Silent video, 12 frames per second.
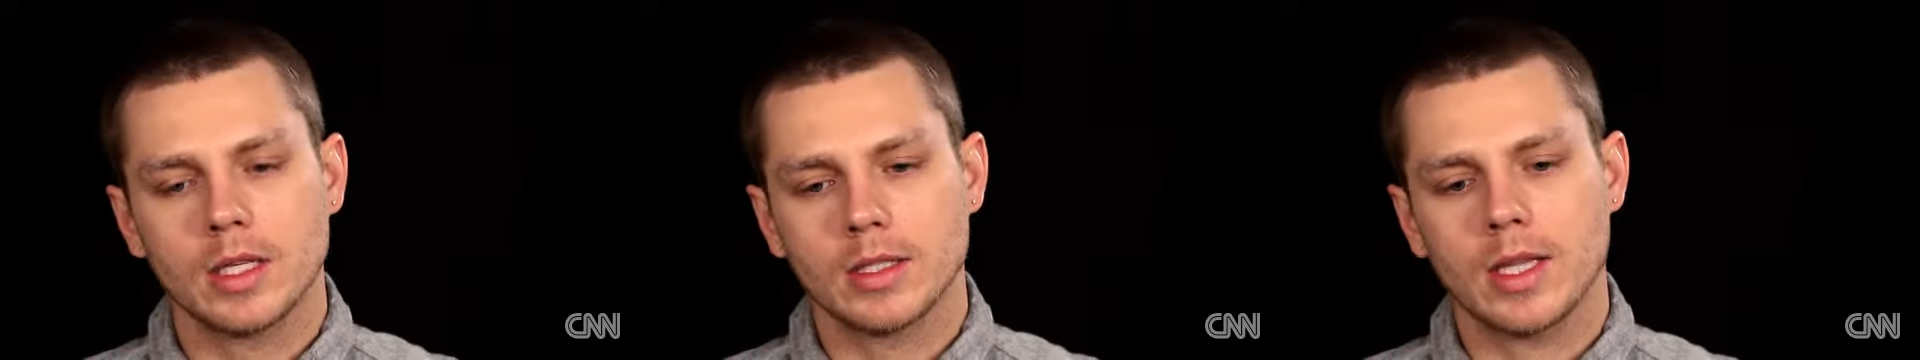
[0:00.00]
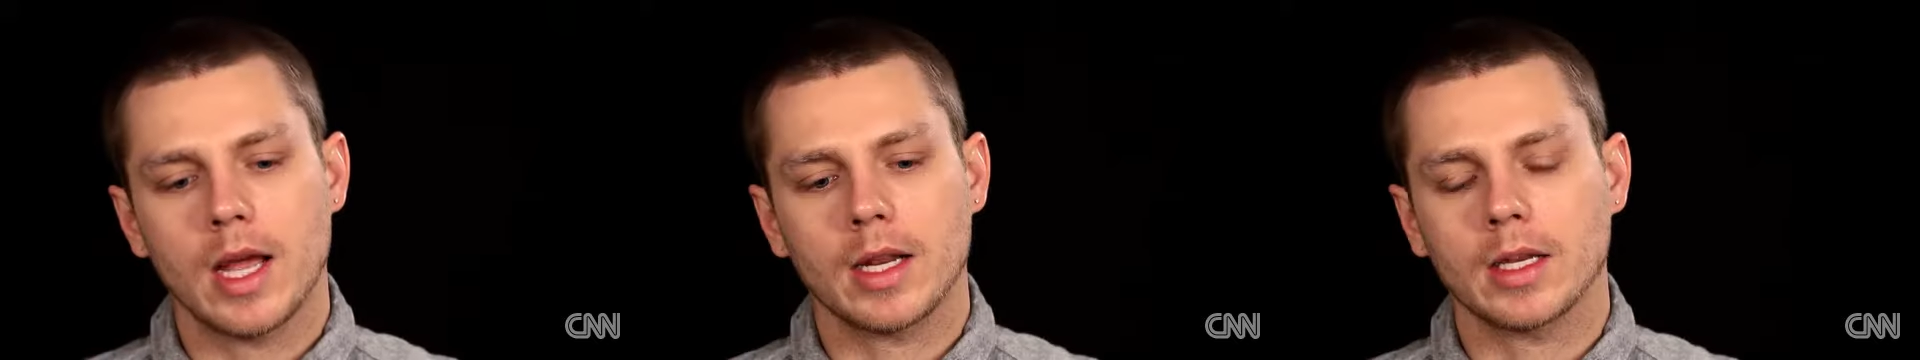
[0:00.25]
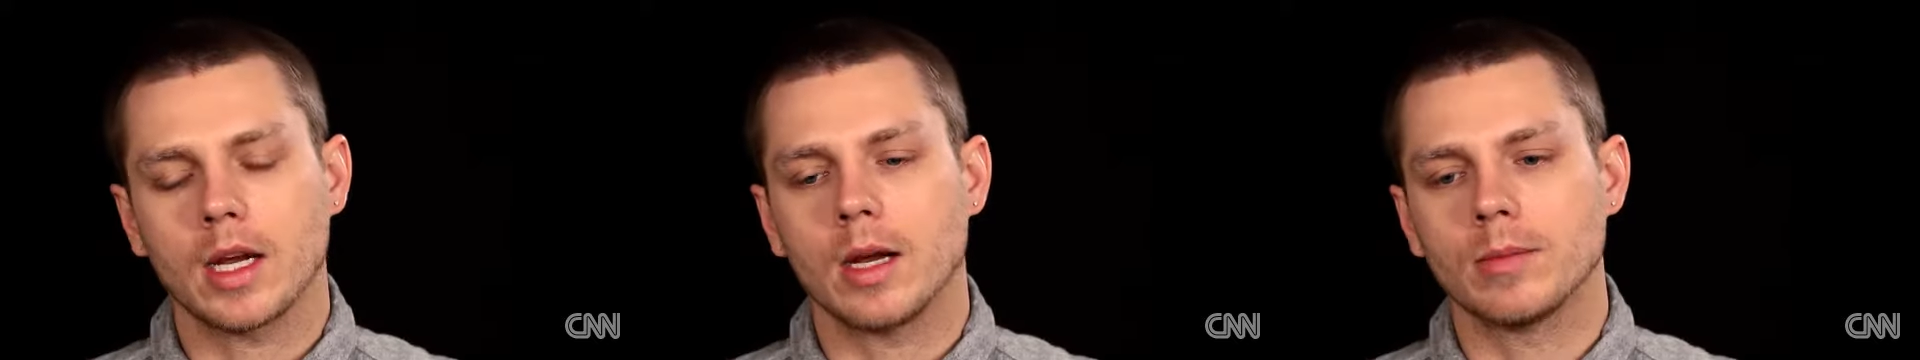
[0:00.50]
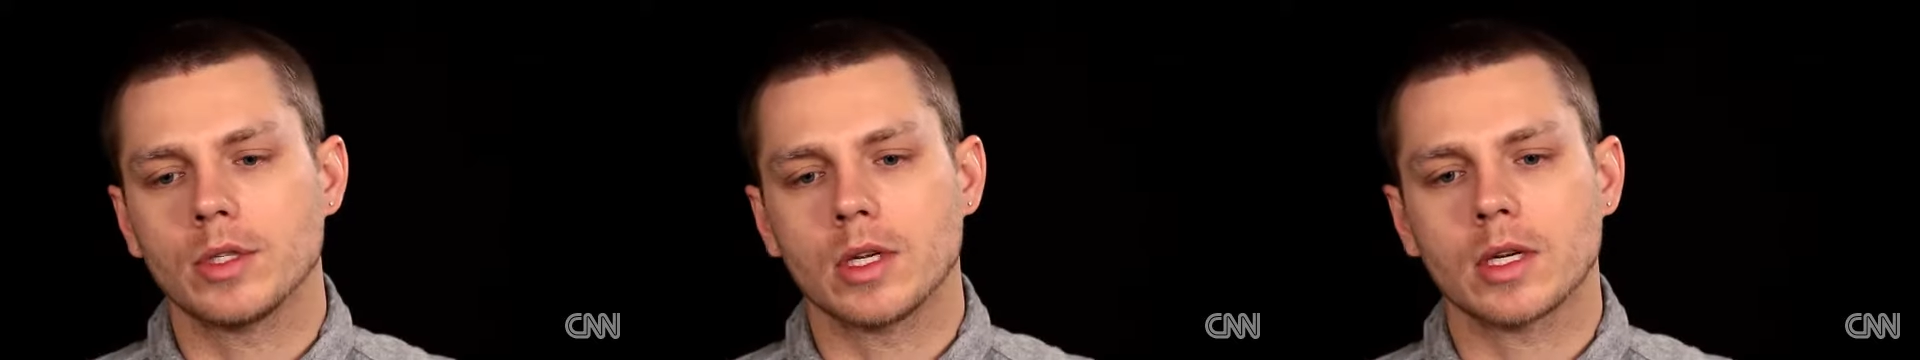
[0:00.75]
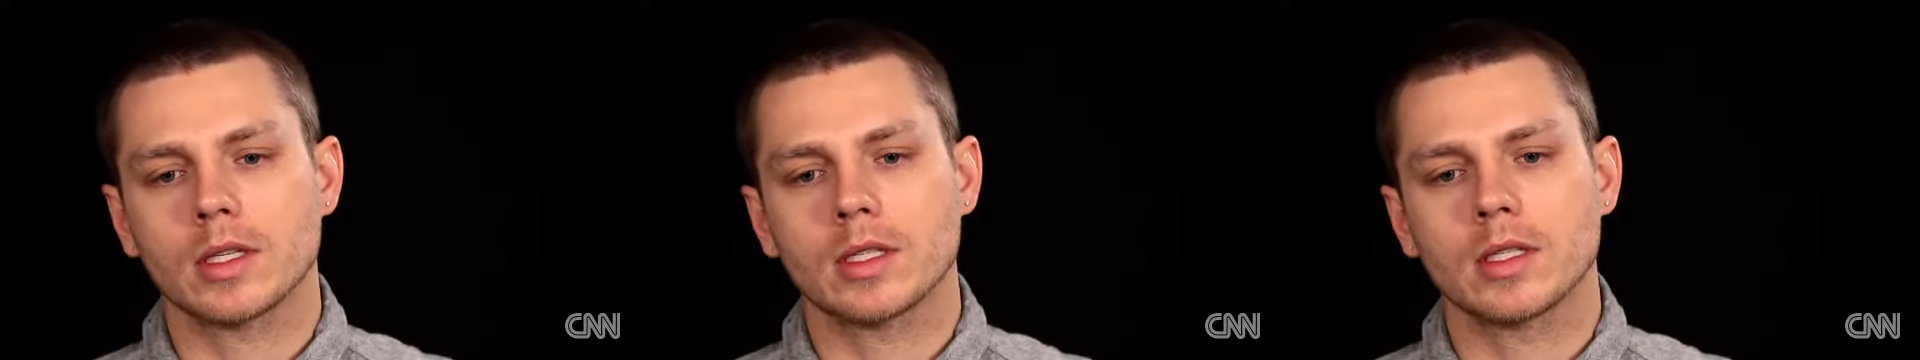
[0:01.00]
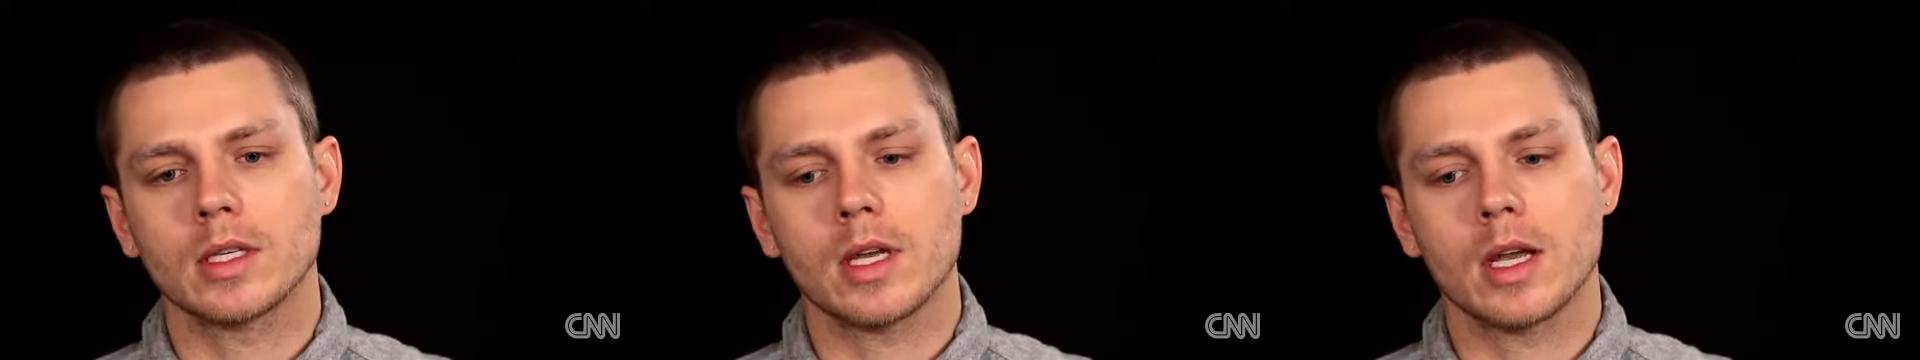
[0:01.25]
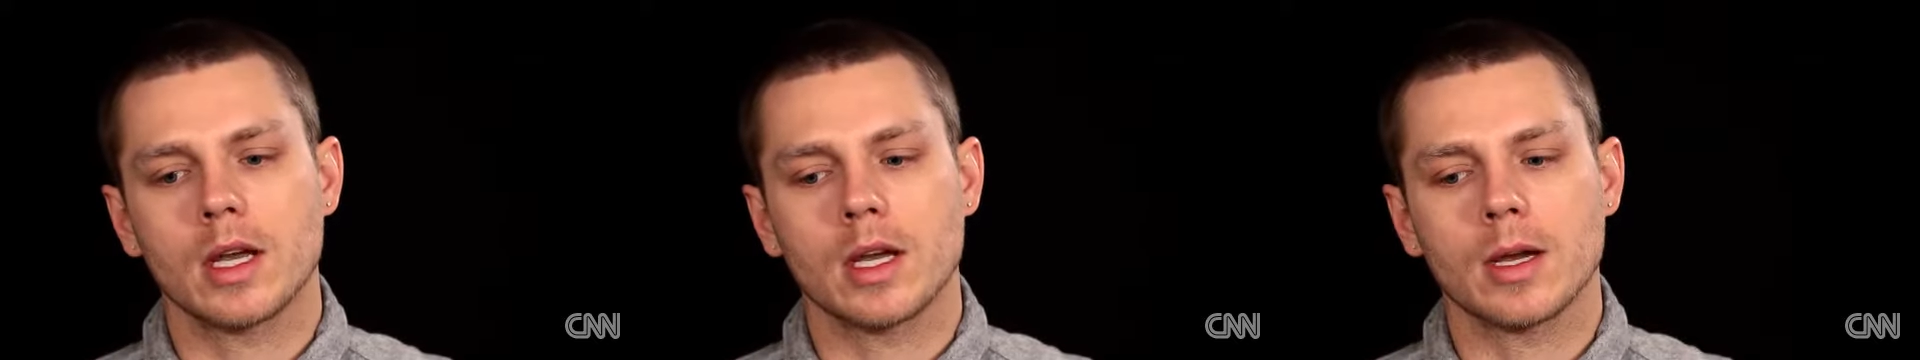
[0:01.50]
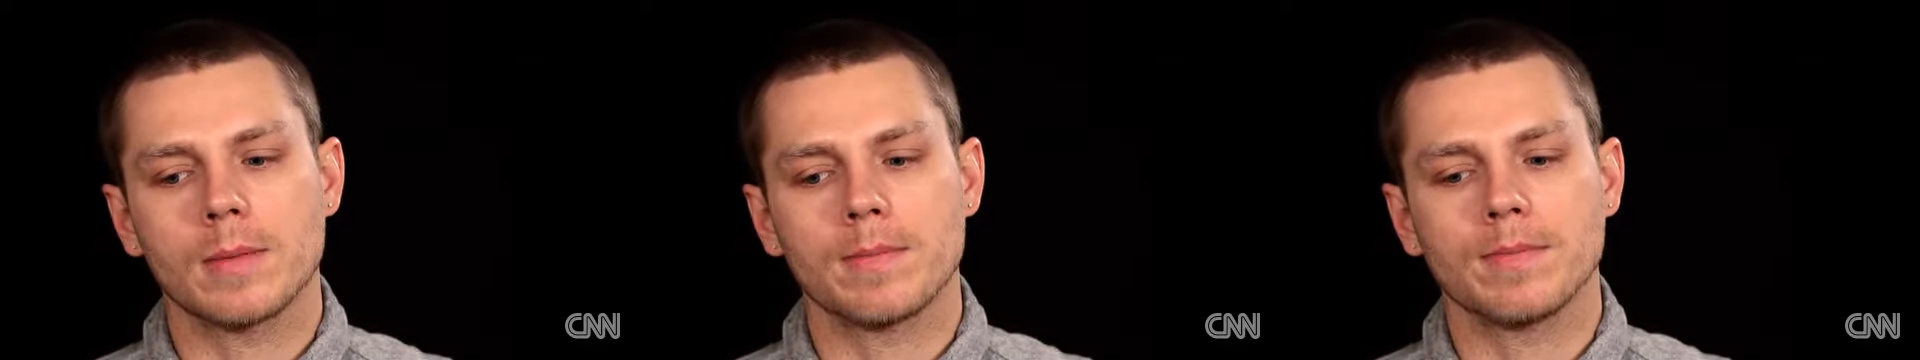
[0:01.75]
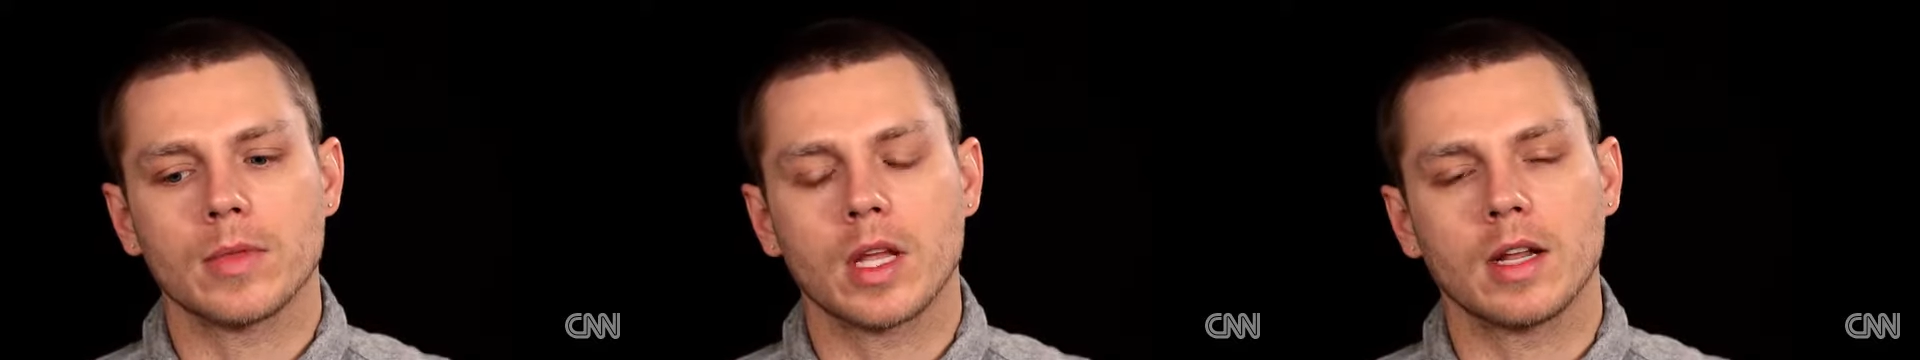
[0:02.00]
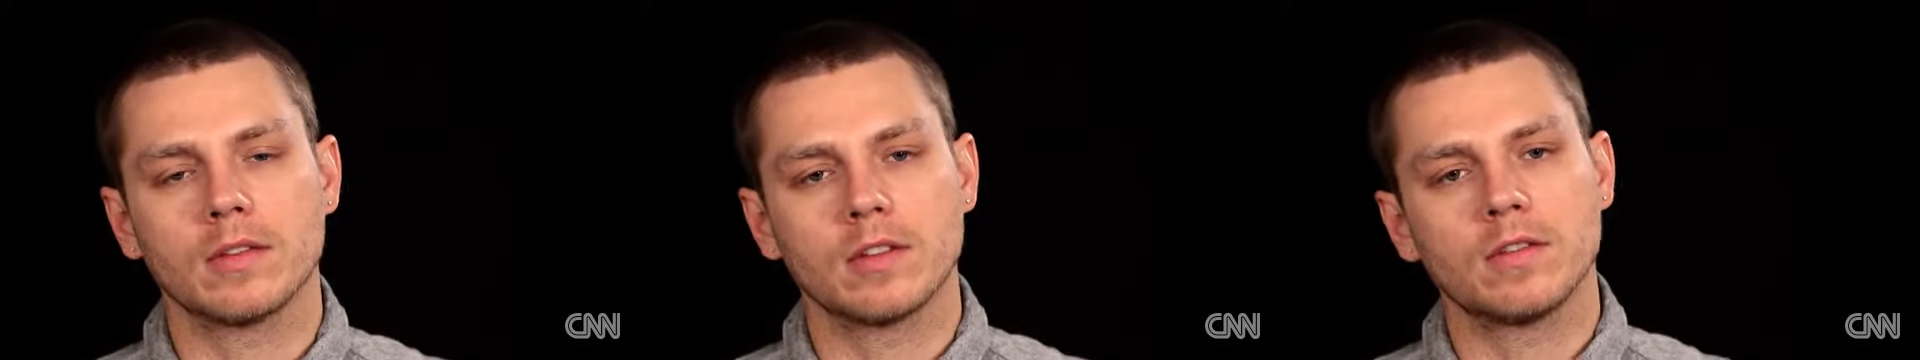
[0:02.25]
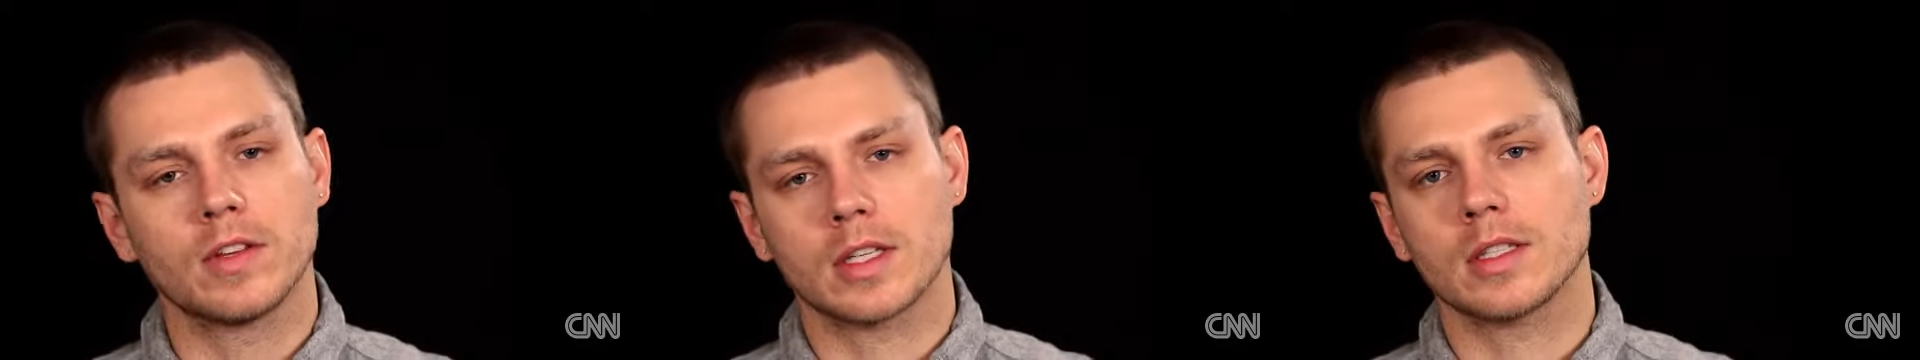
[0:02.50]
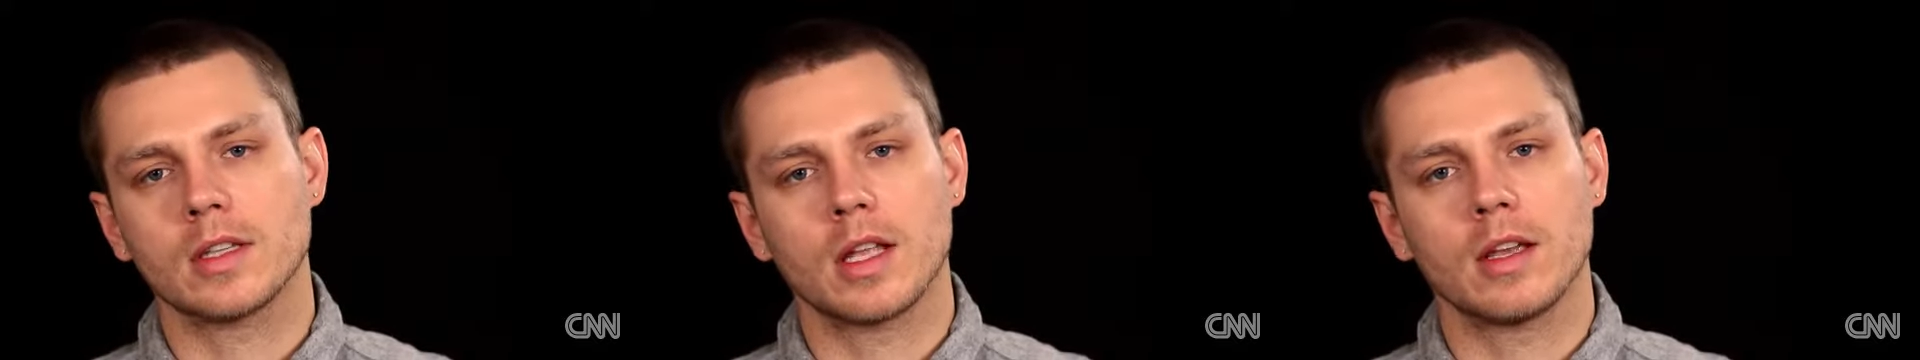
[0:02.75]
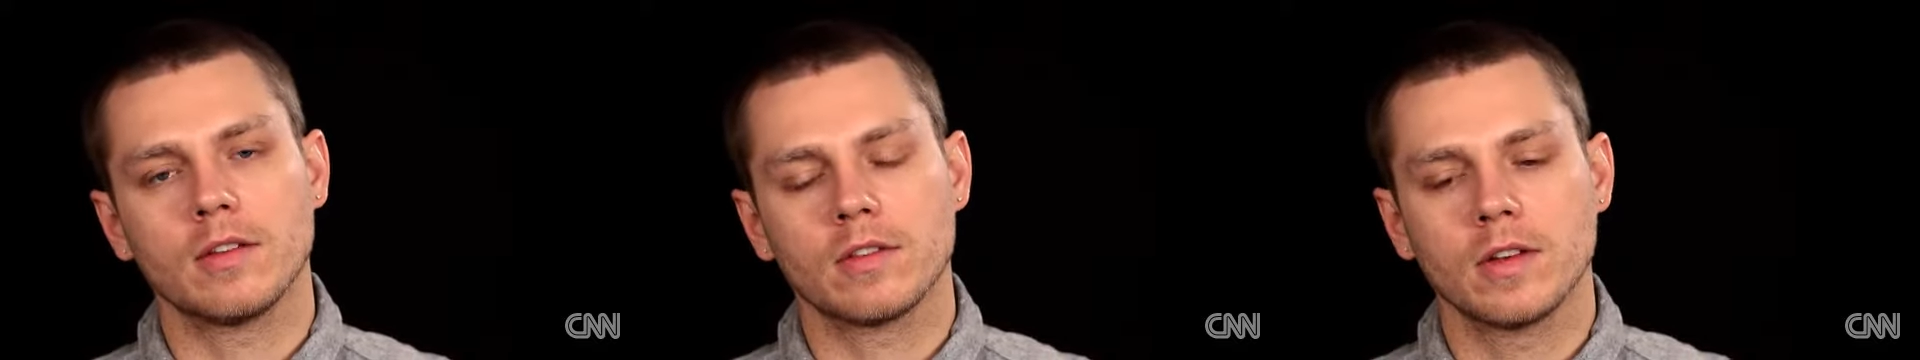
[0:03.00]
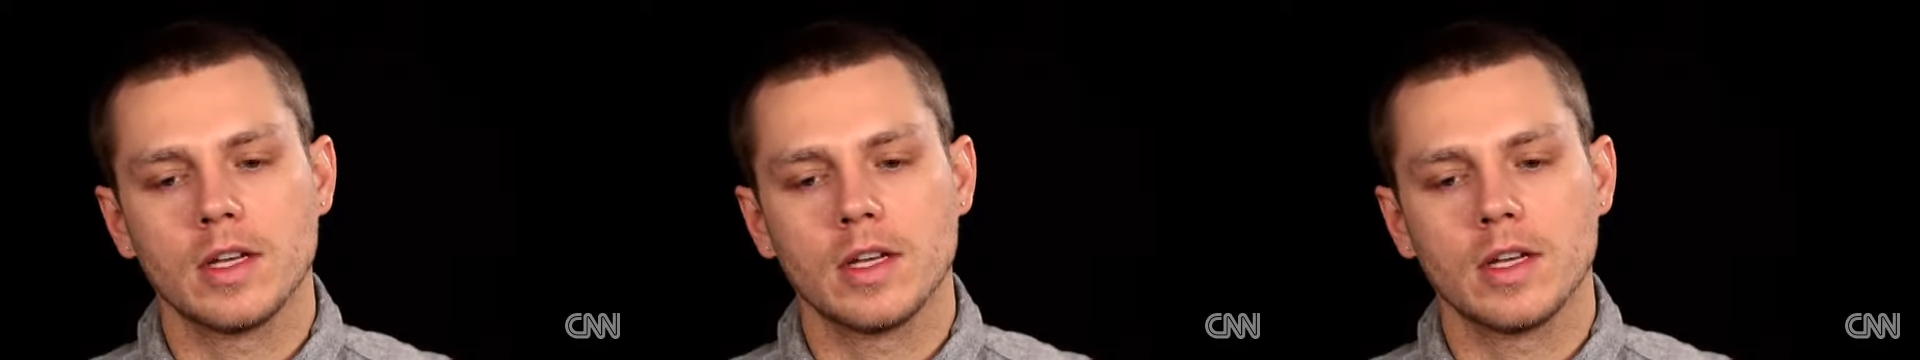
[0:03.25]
static objects that have a fixed life,